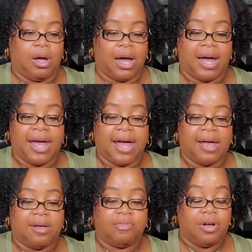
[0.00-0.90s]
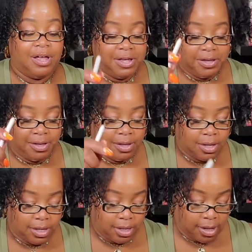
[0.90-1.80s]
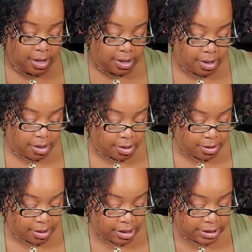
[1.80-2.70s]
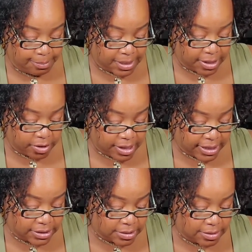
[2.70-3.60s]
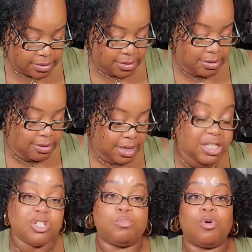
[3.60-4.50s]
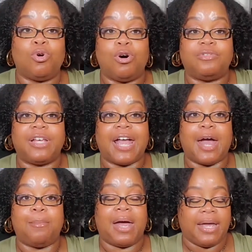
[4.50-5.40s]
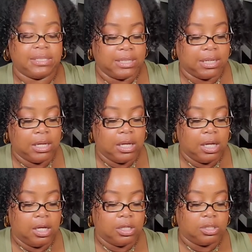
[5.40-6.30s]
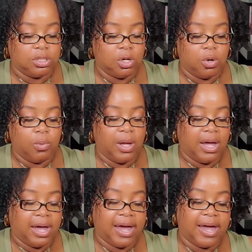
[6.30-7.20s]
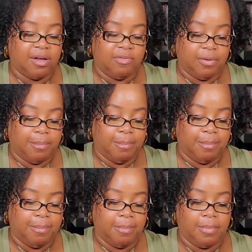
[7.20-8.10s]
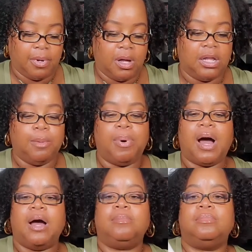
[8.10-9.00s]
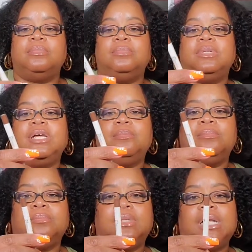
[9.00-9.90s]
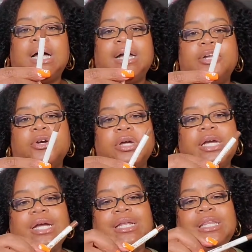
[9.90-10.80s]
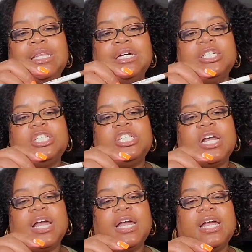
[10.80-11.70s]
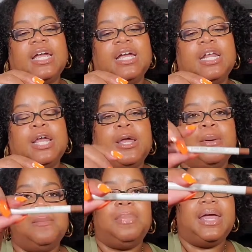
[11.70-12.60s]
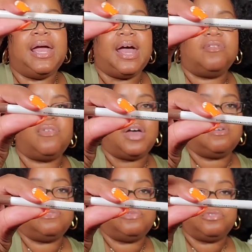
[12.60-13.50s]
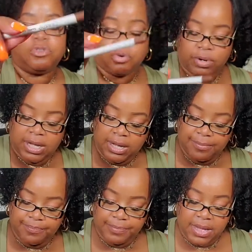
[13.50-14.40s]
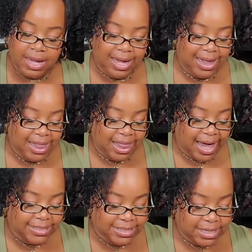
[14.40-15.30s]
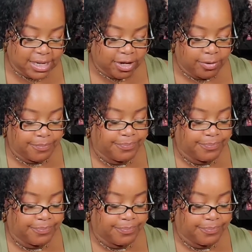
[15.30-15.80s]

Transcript: I have a lip liner I just broke off the cap by accident. So I have a ColourPop lip liner in the shade BFF3. That's in there.